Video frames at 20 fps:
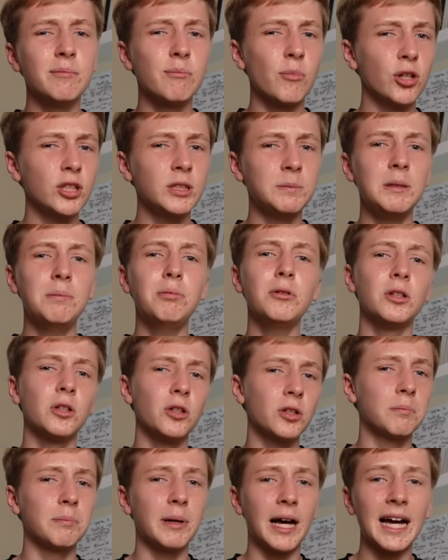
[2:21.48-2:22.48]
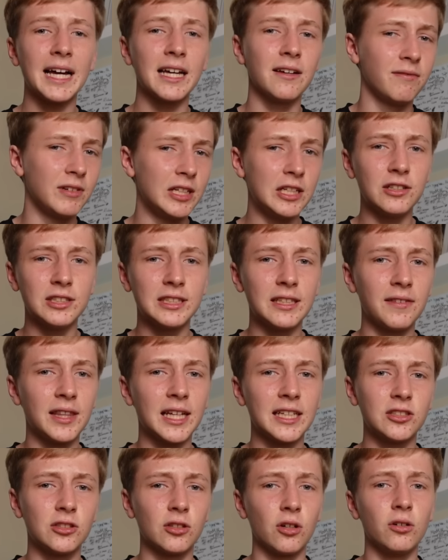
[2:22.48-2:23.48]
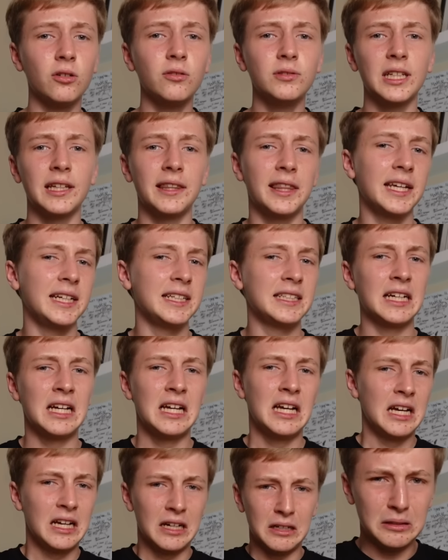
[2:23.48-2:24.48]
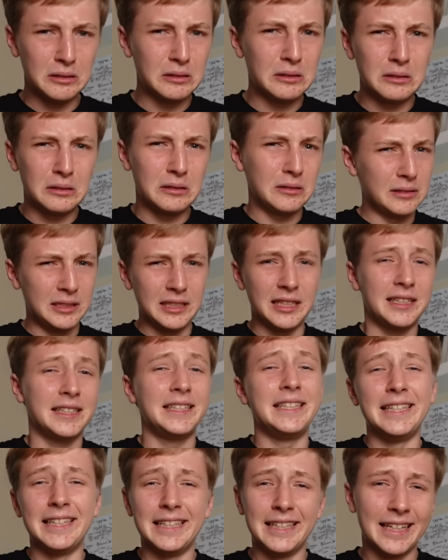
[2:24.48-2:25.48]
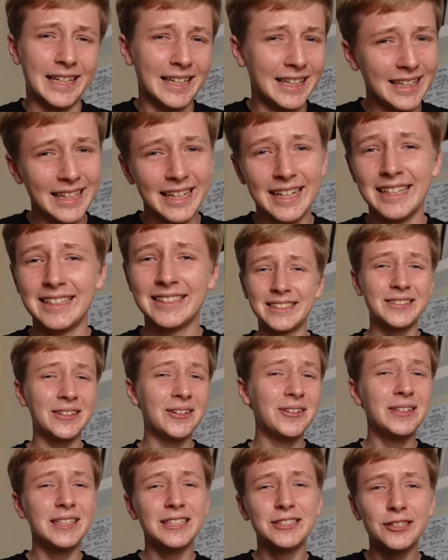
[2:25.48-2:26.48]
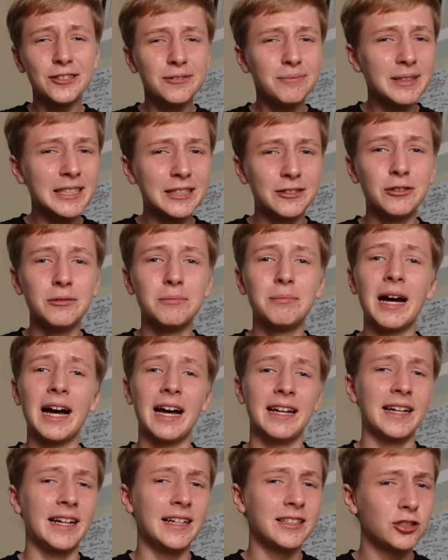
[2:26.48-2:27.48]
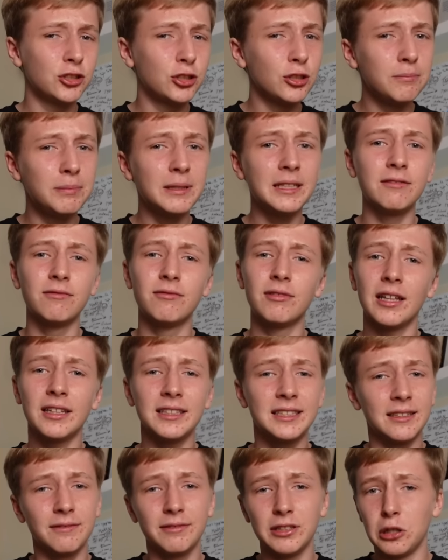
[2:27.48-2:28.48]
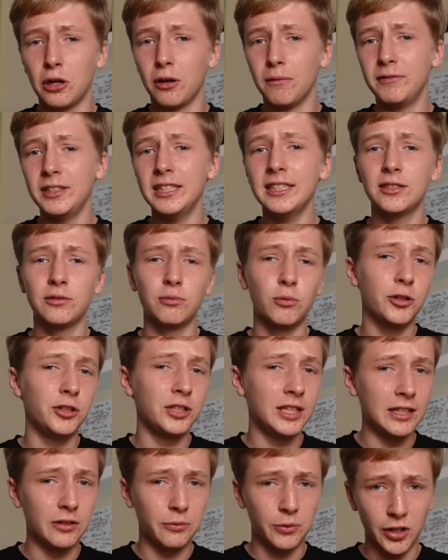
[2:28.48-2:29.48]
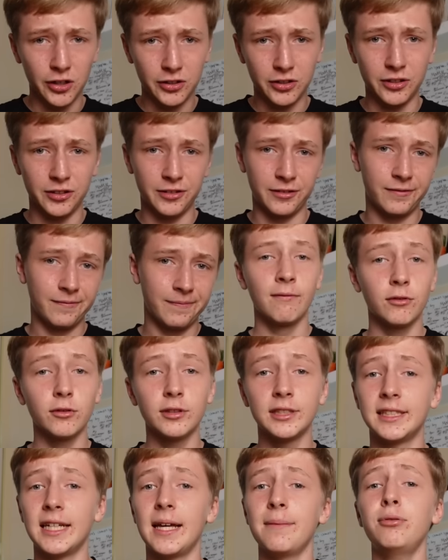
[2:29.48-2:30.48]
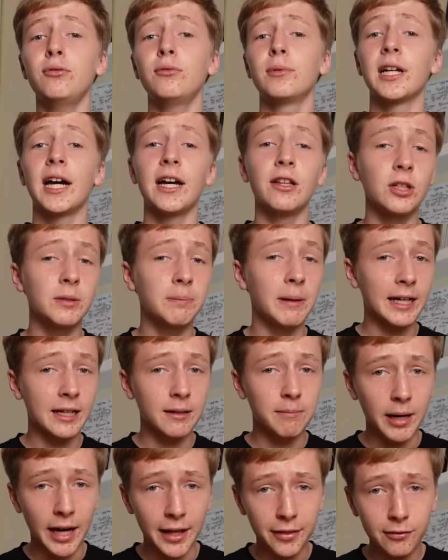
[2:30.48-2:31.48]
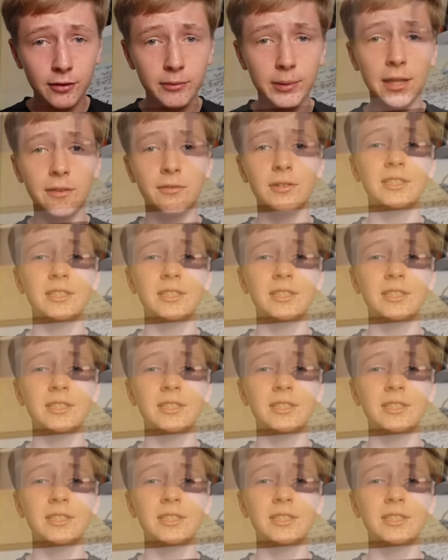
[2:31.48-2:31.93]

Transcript: most people look back at videos of their solves and think, yucky. So it shouldn't be too bad, and it should be relatively obvious what you need to work on. For example, when I look back at my 3x3